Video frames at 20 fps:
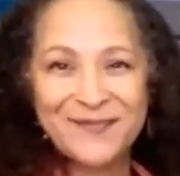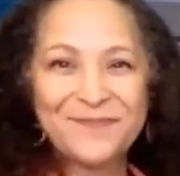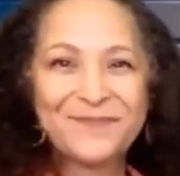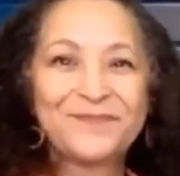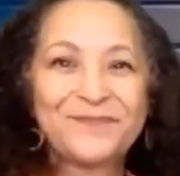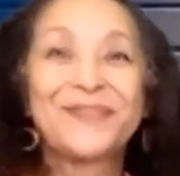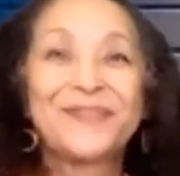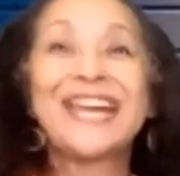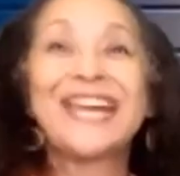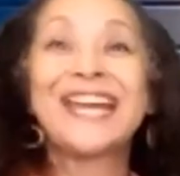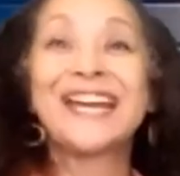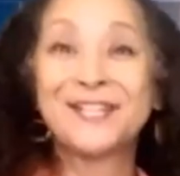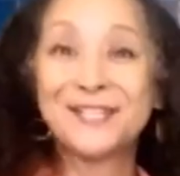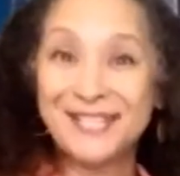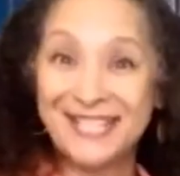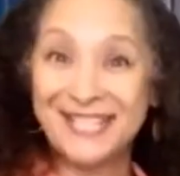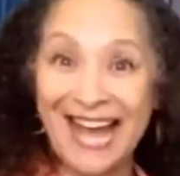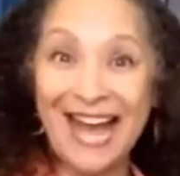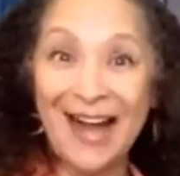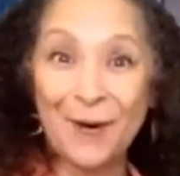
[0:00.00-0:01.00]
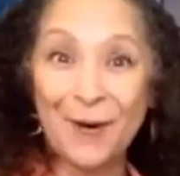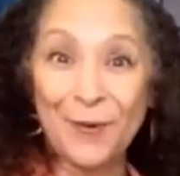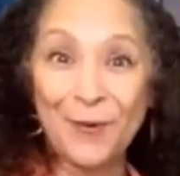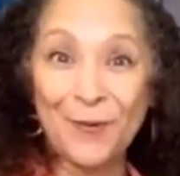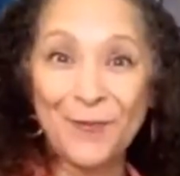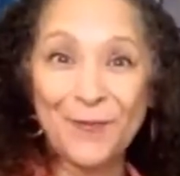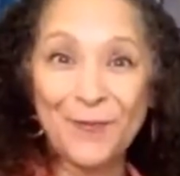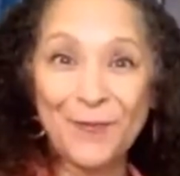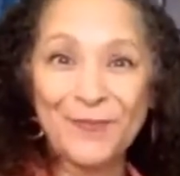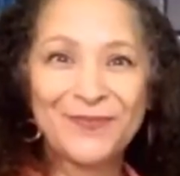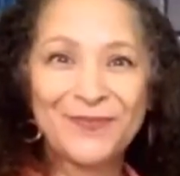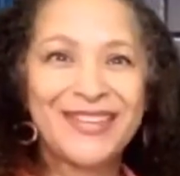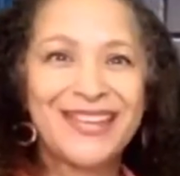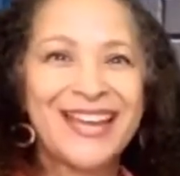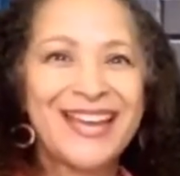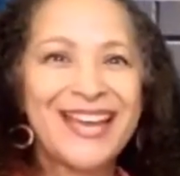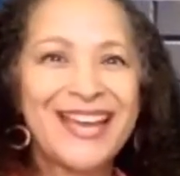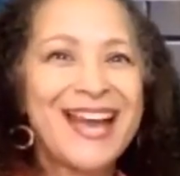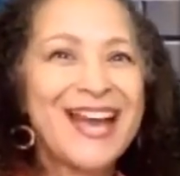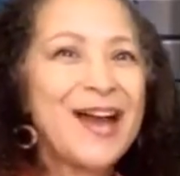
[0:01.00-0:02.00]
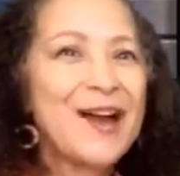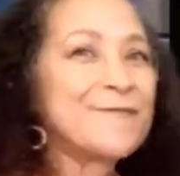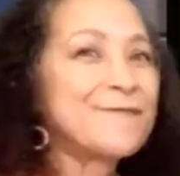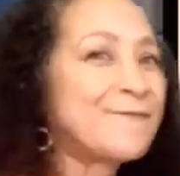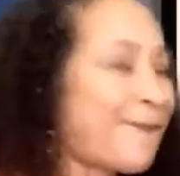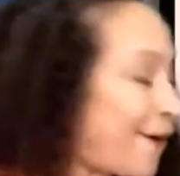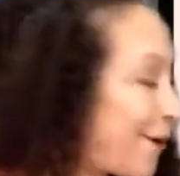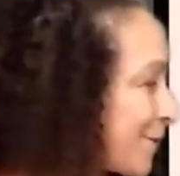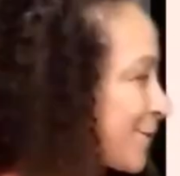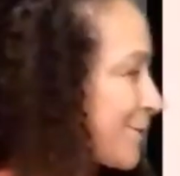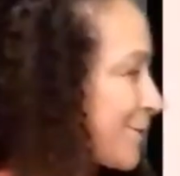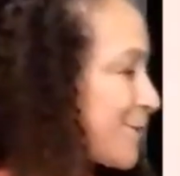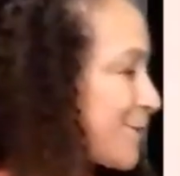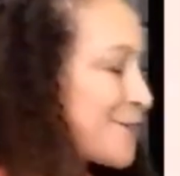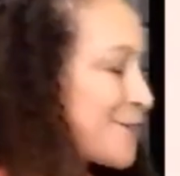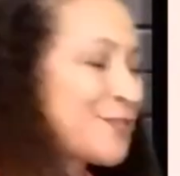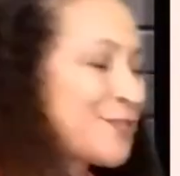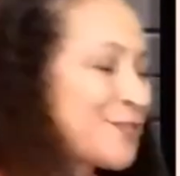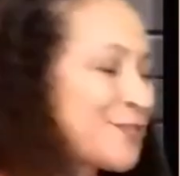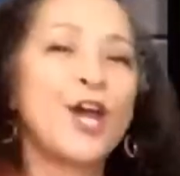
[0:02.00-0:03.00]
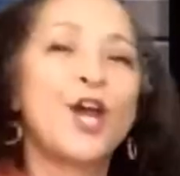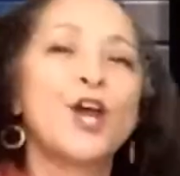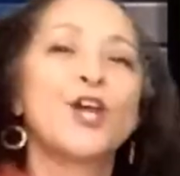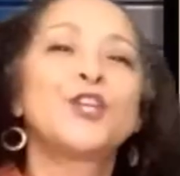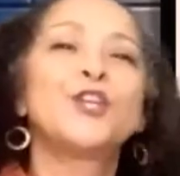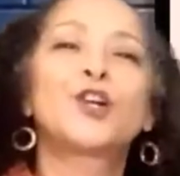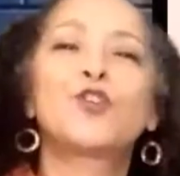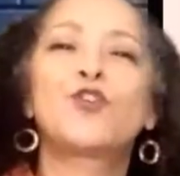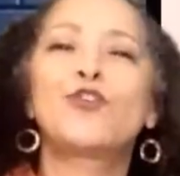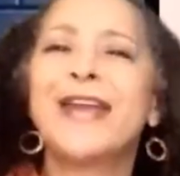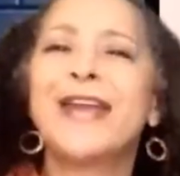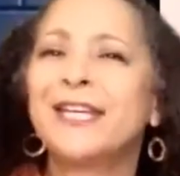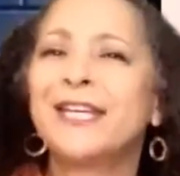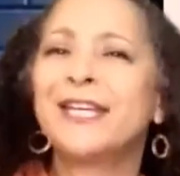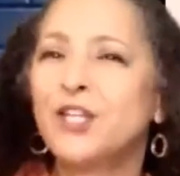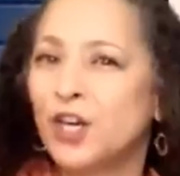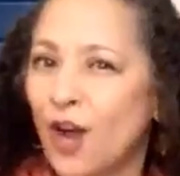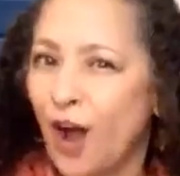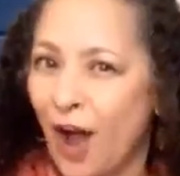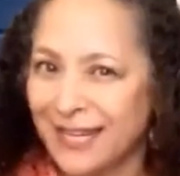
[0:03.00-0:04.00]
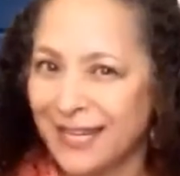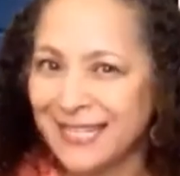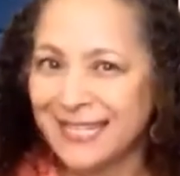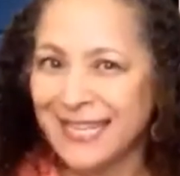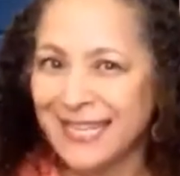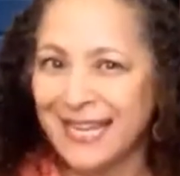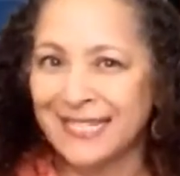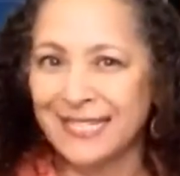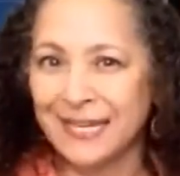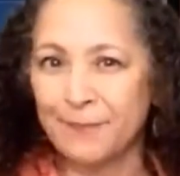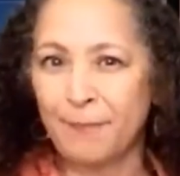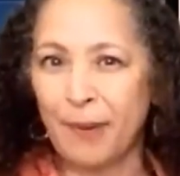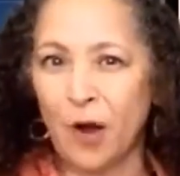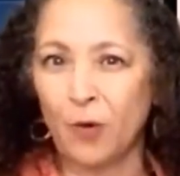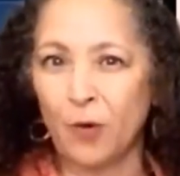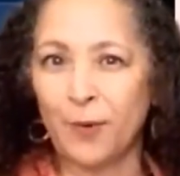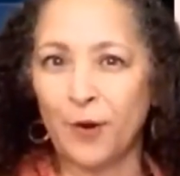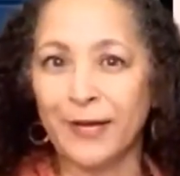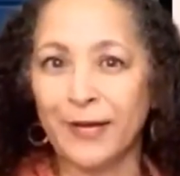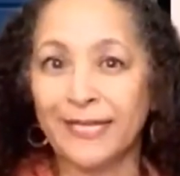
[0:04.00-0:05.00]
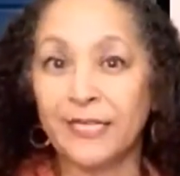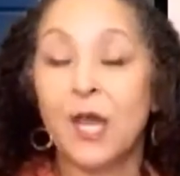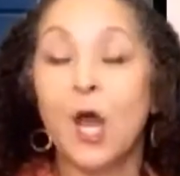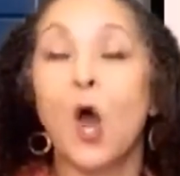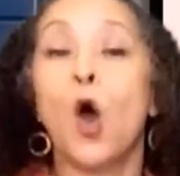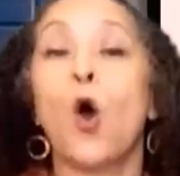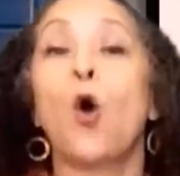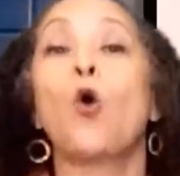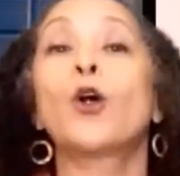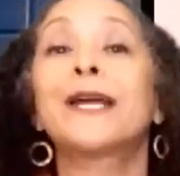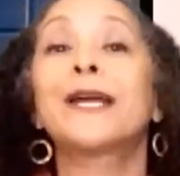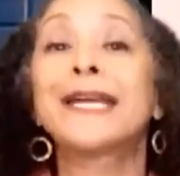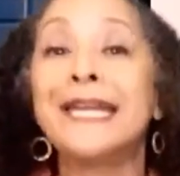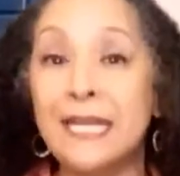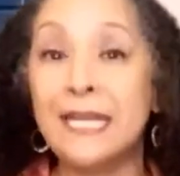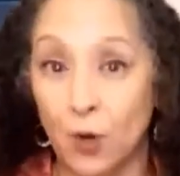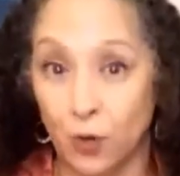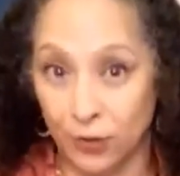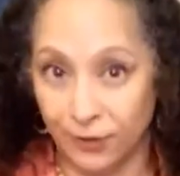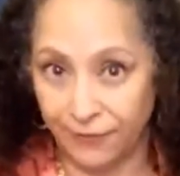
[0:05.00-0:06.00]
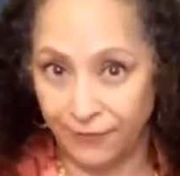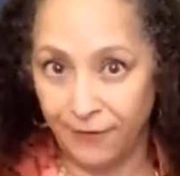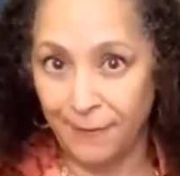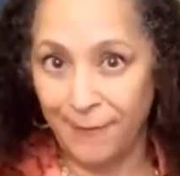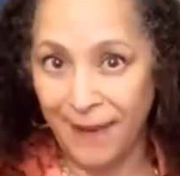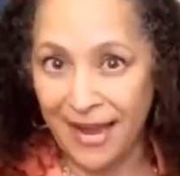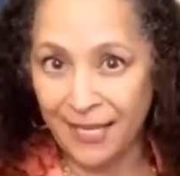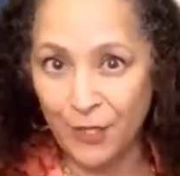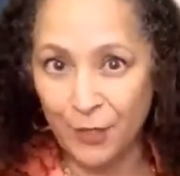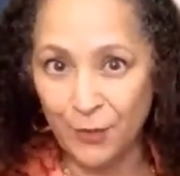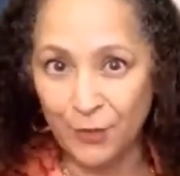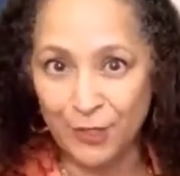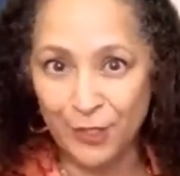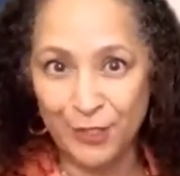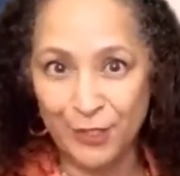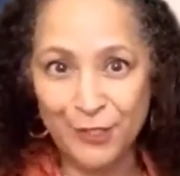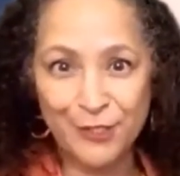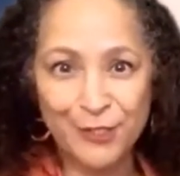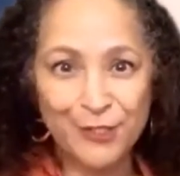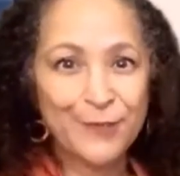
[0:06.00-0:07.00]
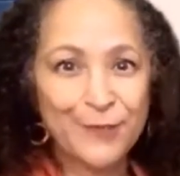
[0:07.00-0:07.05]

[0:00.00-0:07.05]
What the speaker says: Here's how. First, you'll create your content in PowerPoint or Keynote for Mac users.